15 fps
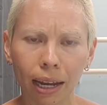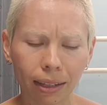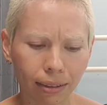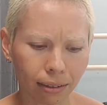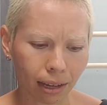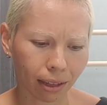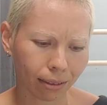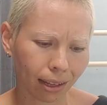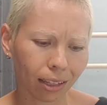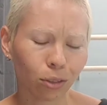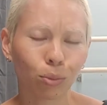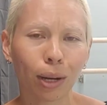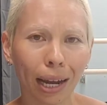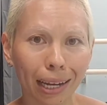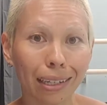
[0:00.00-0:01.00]
And that's
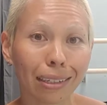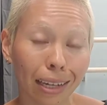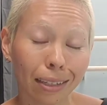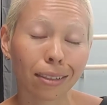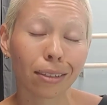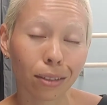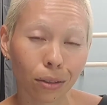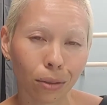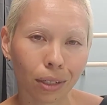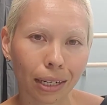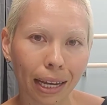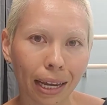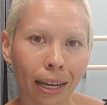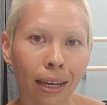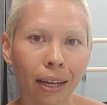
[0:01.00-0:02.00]
what I intend to do
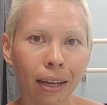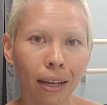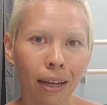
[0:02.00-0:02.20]
today.